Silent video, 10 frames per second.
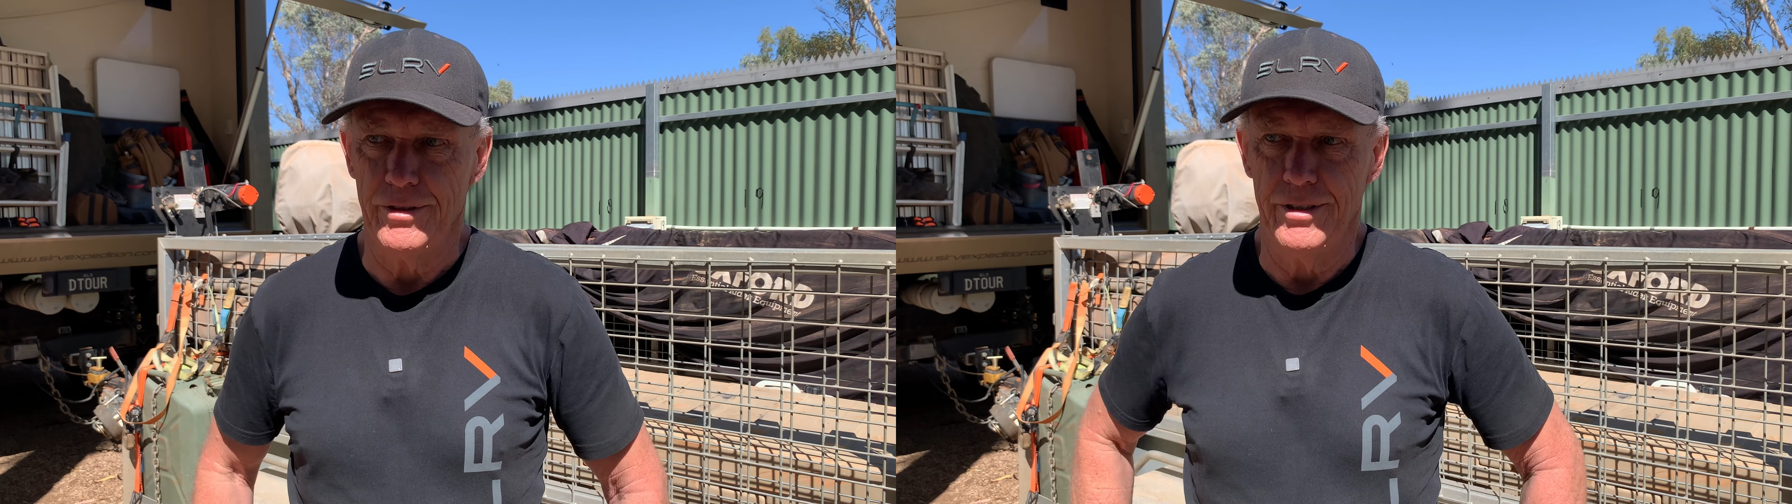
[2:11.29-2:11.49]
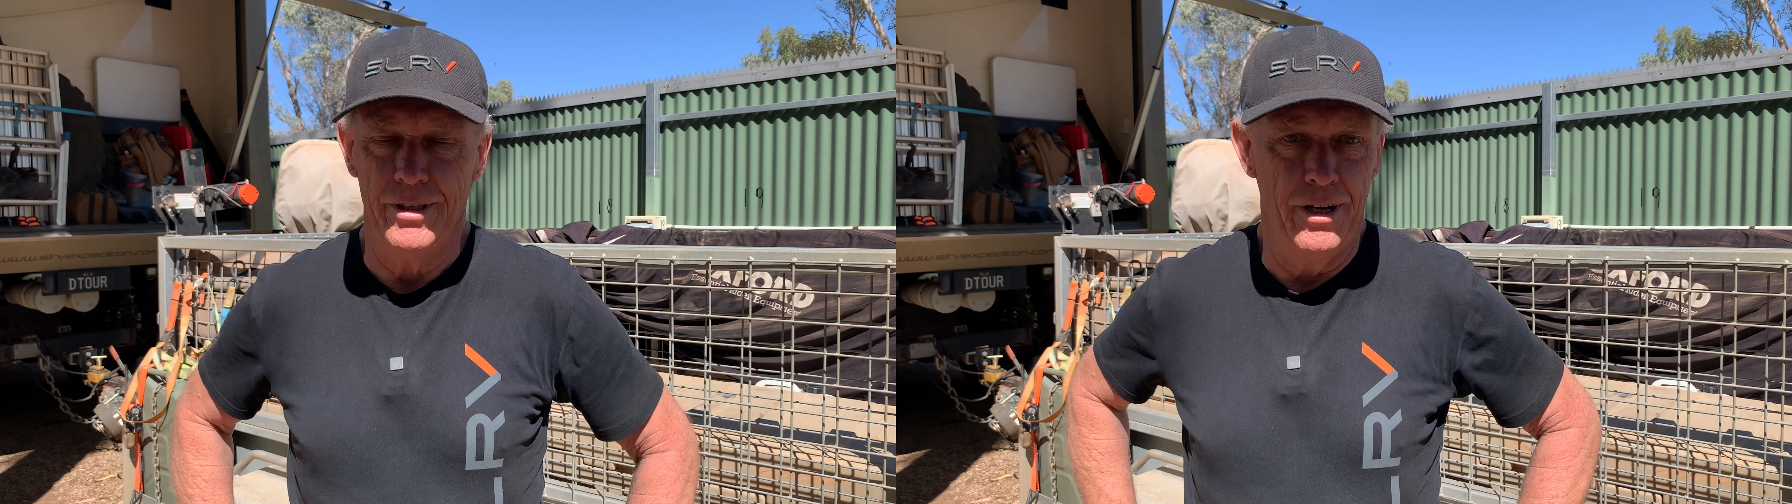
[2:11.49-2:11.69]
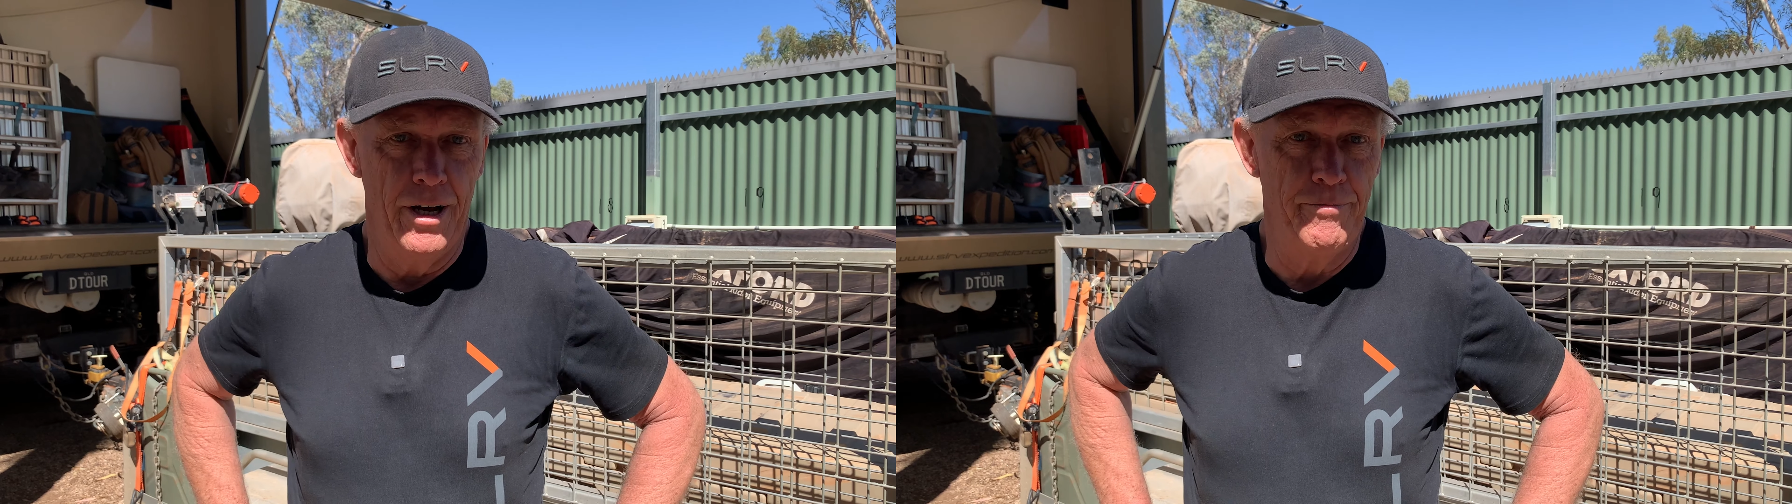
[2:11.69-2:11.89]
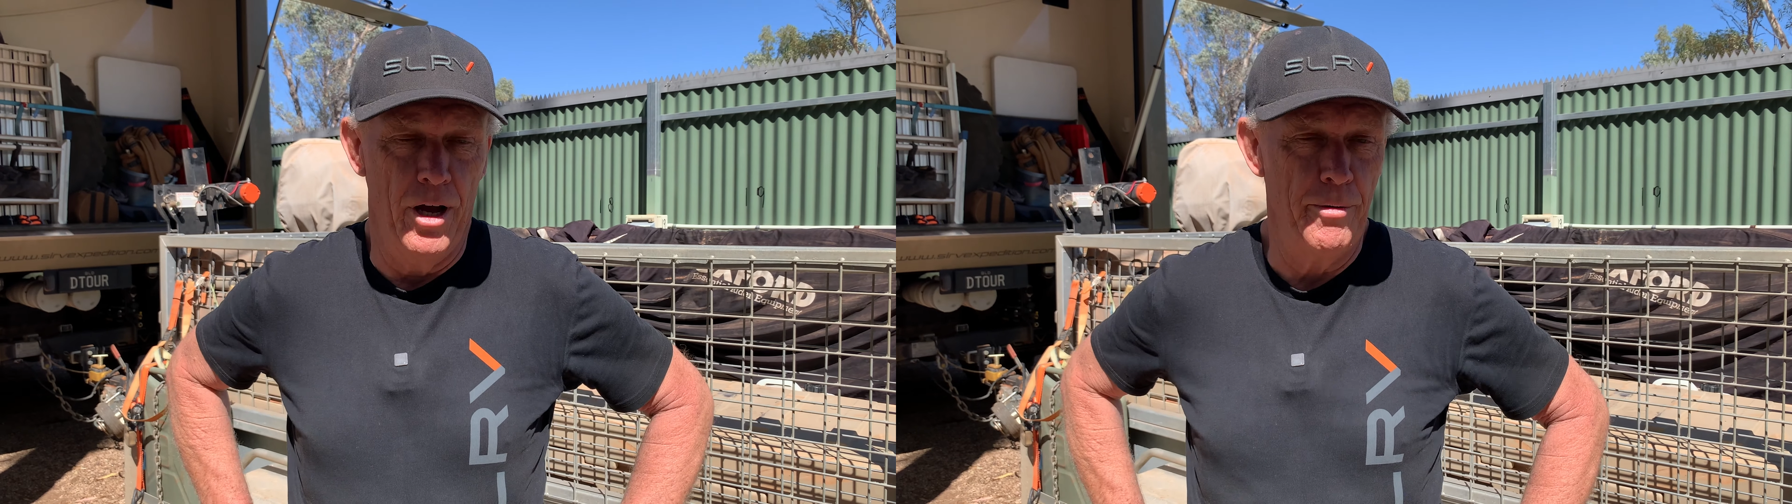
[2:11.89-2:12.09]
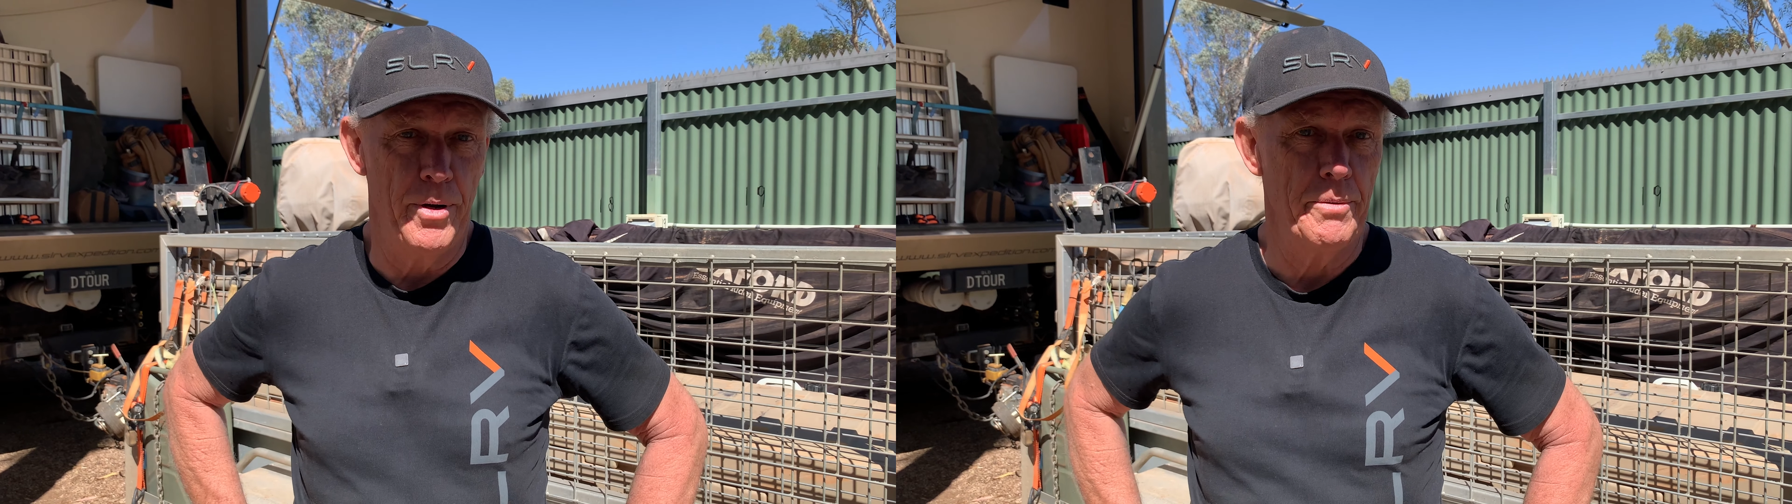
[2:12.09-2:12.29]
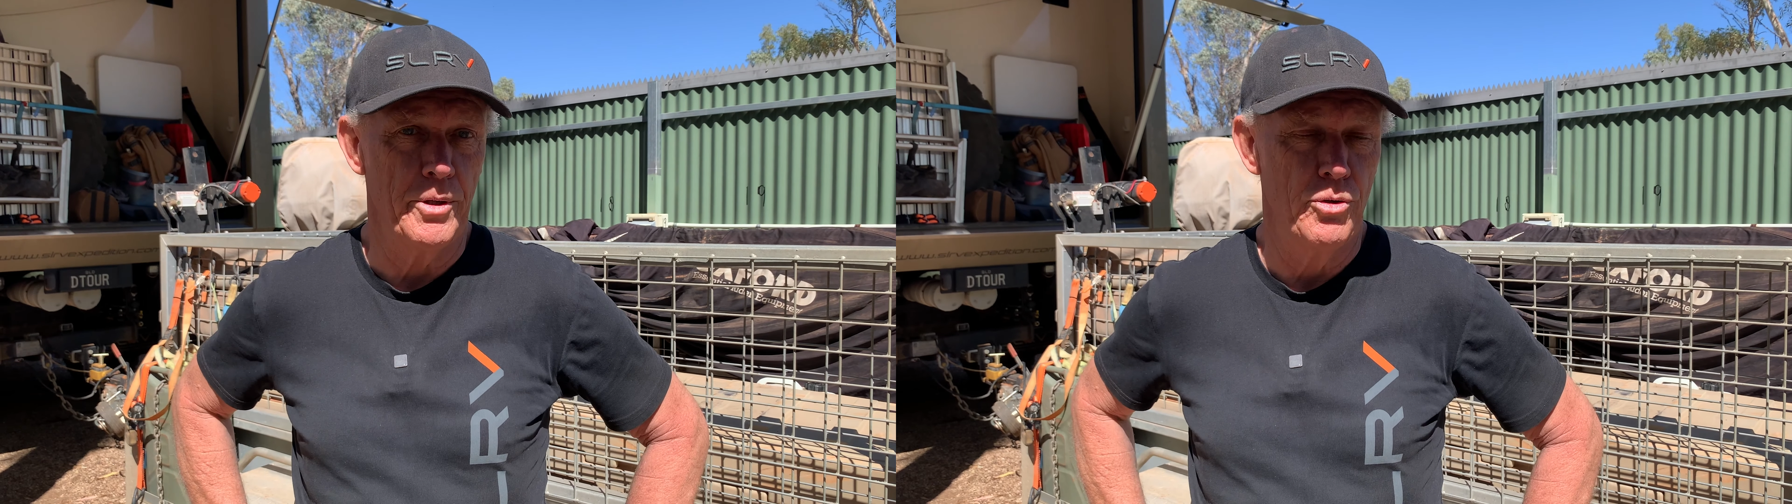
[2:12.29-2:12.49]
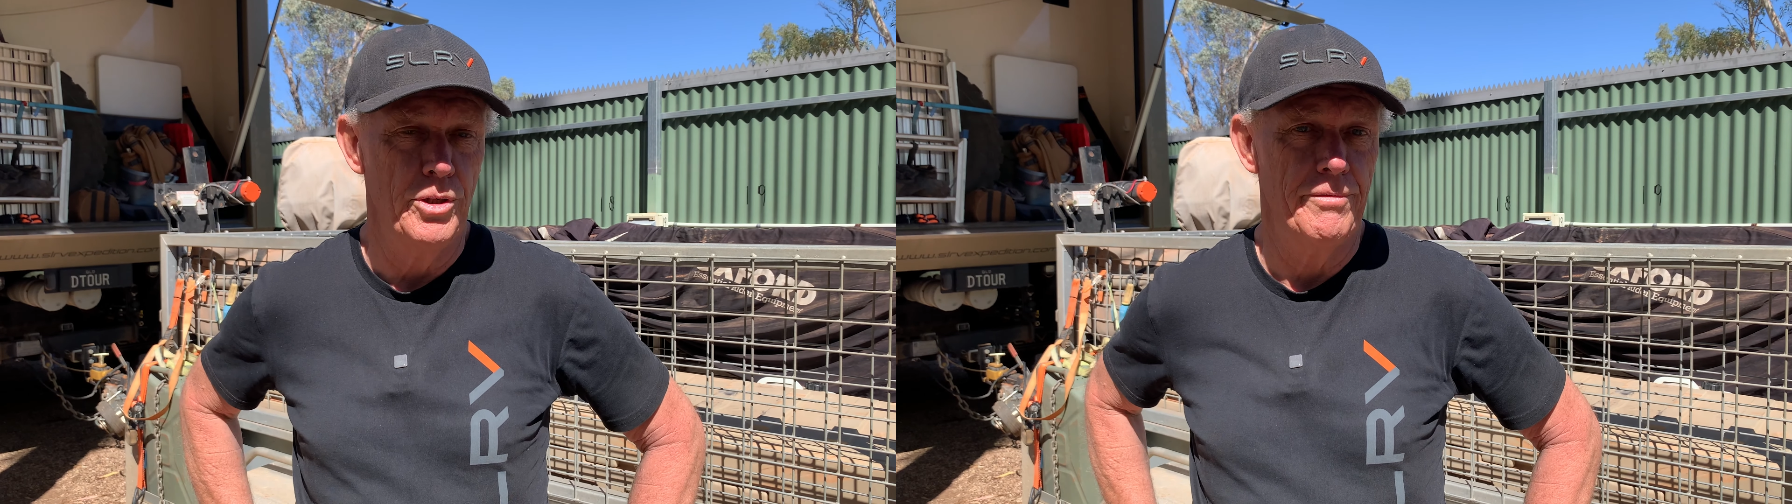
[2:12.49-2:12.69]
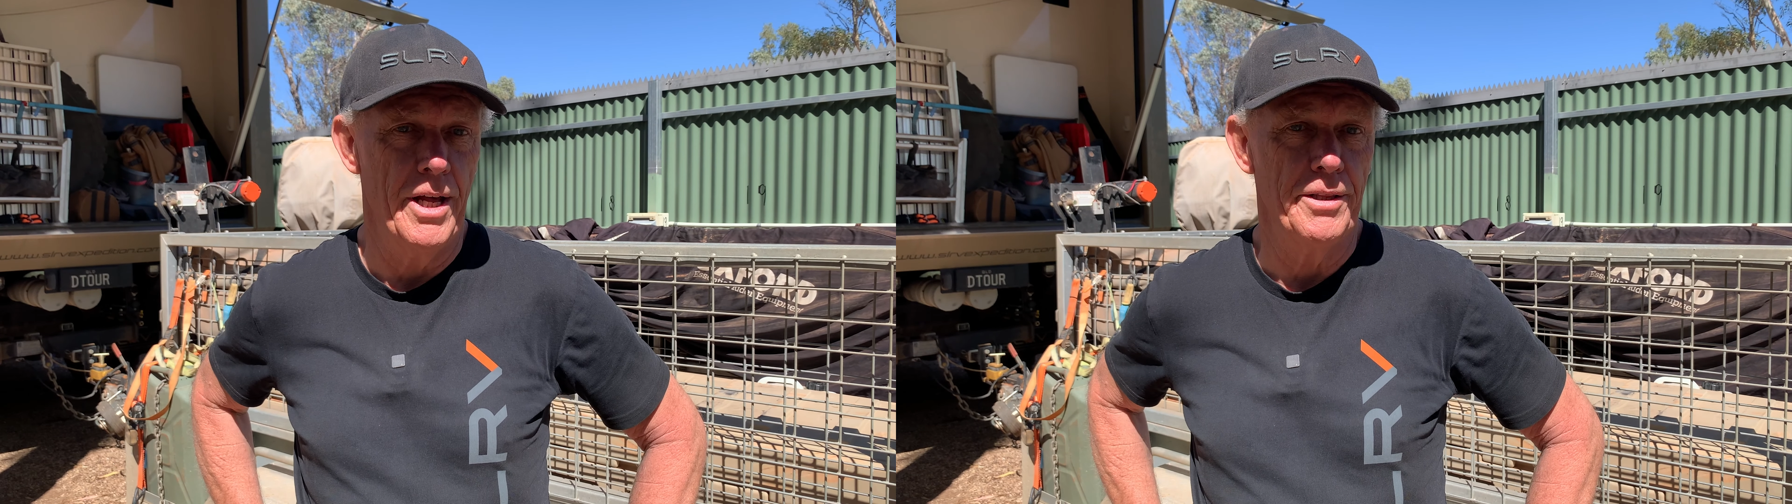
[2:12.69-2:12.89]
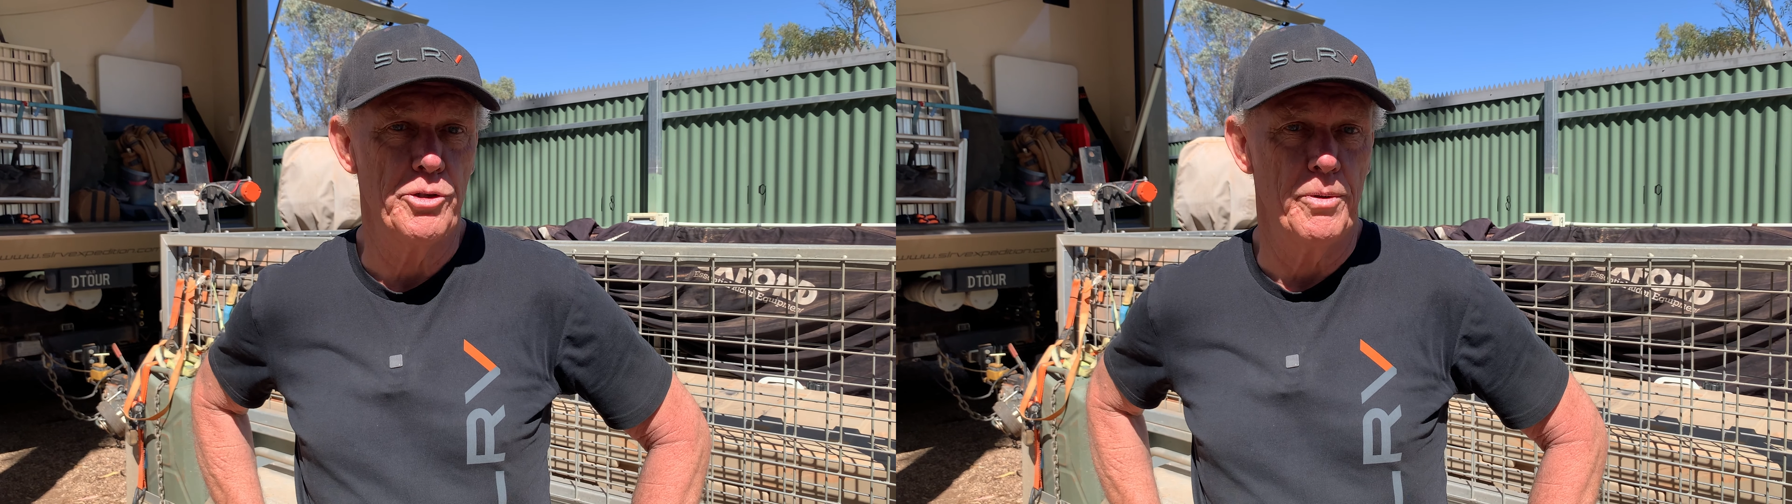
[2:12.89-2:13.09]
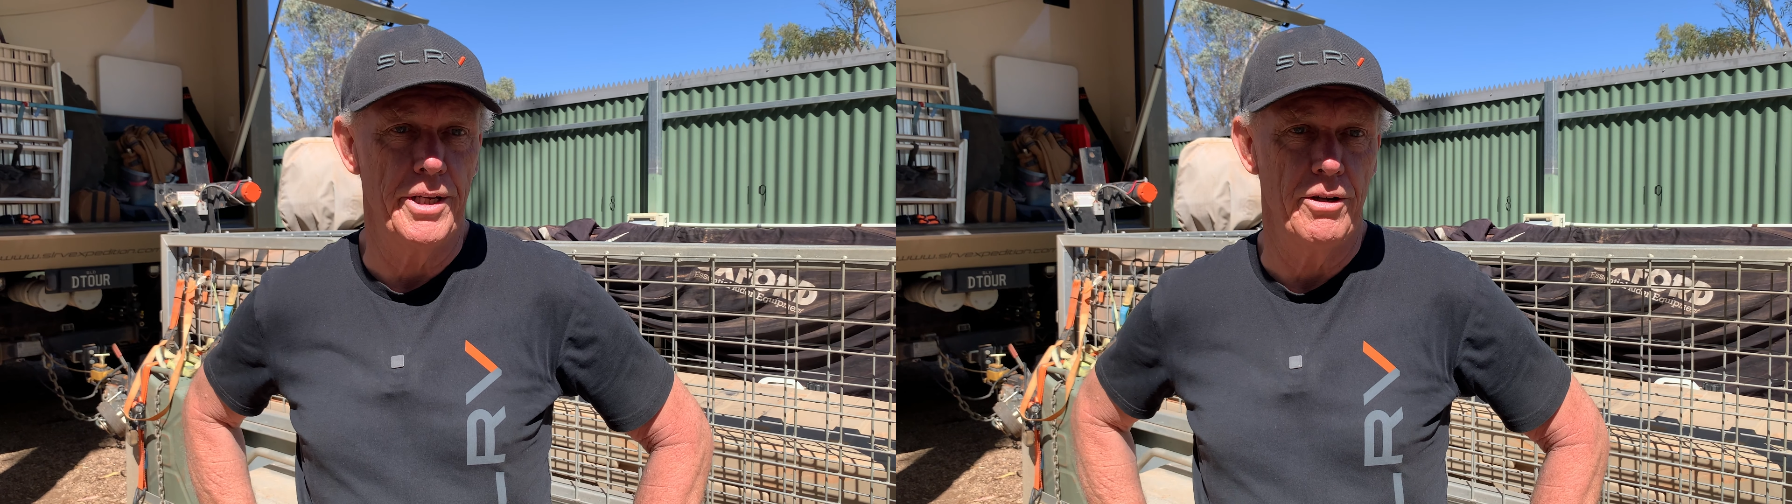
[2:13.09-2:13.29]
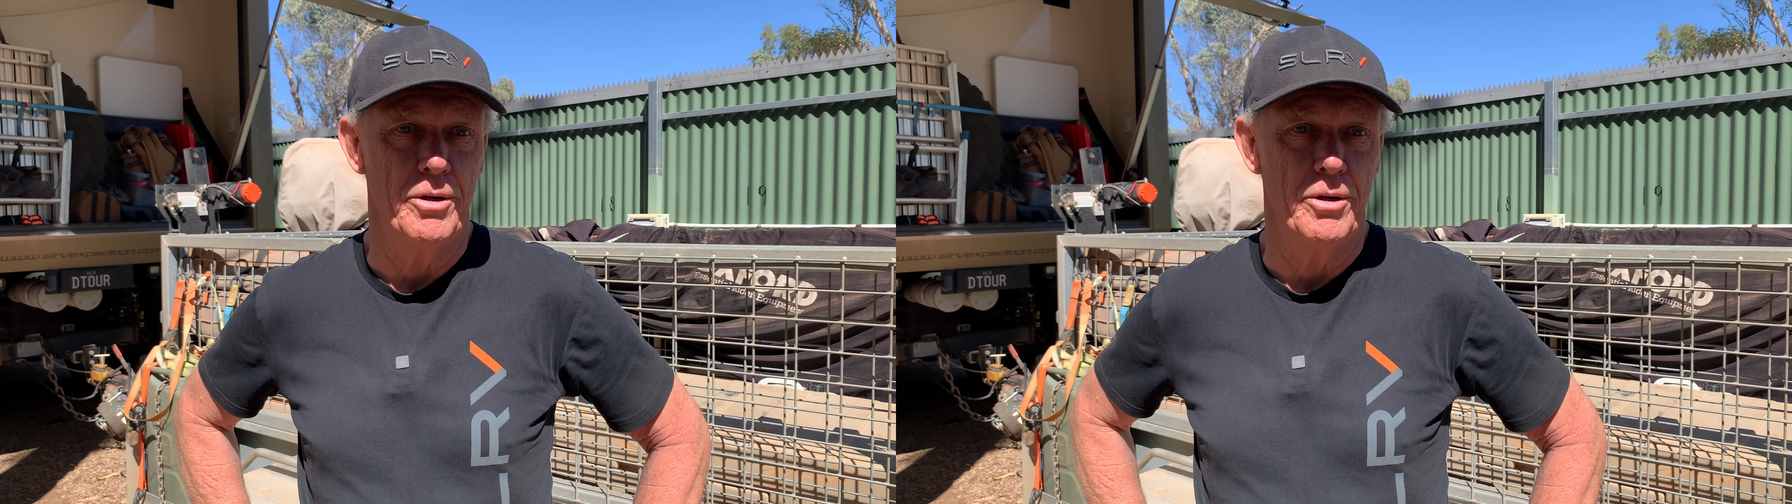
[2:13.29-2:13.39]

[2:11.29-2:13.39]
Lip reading: I probably couldn't have done this one here on